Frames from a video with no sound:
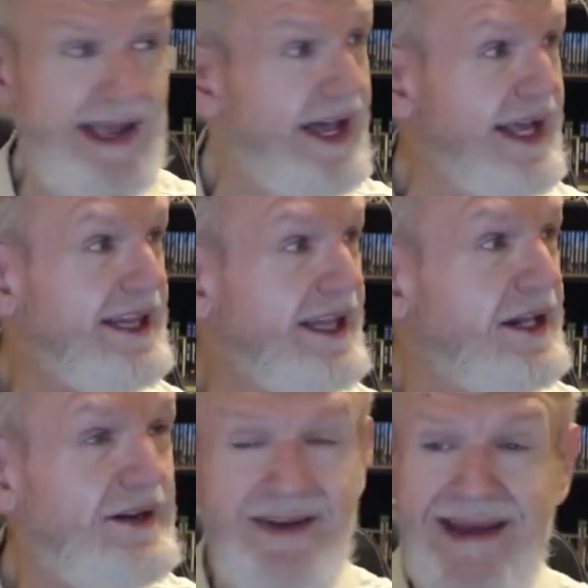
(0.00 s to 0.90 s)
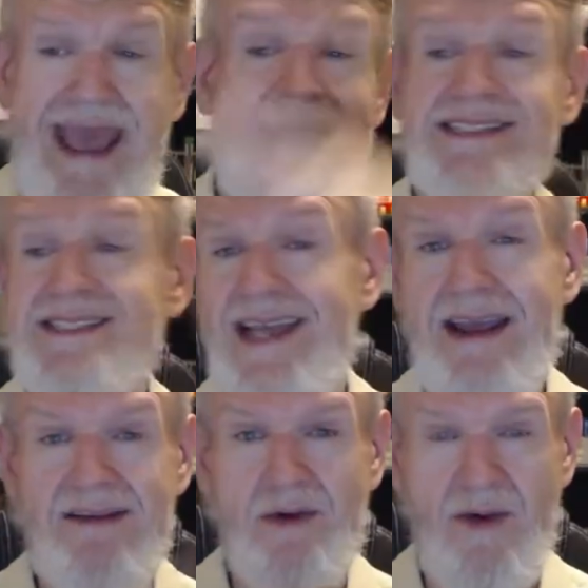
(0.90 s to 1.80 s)
I got little gnats
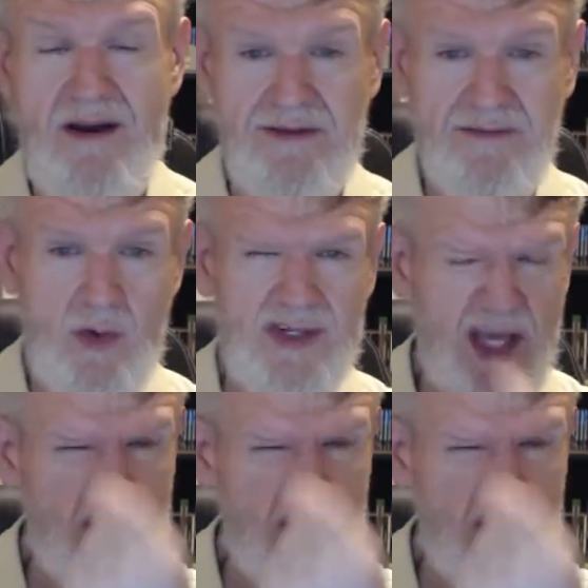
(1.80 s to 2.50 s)
everywhere, and of course they